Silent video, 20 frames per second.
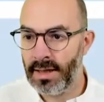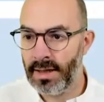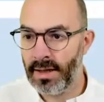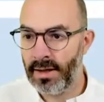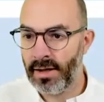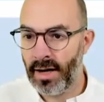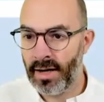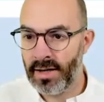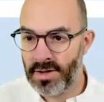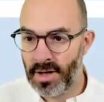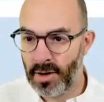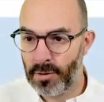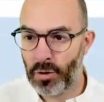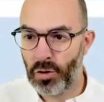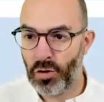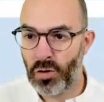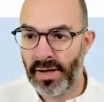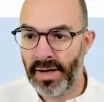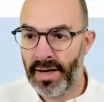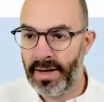Client side for
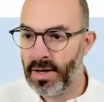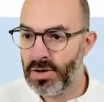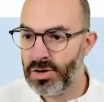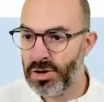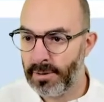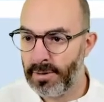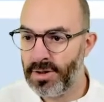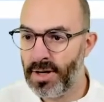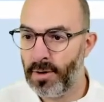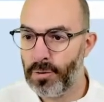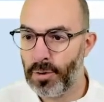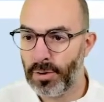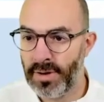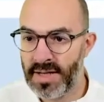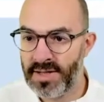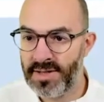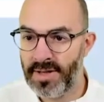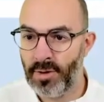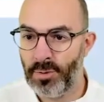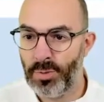tracking and server side for
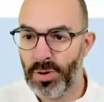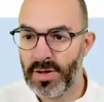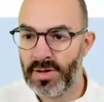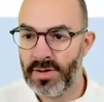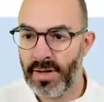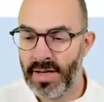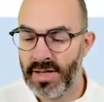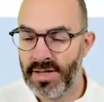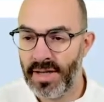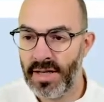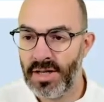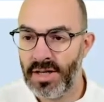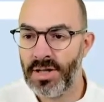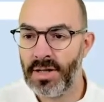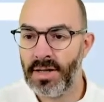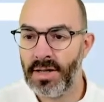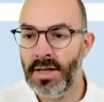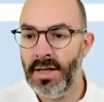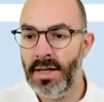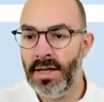testing personalization.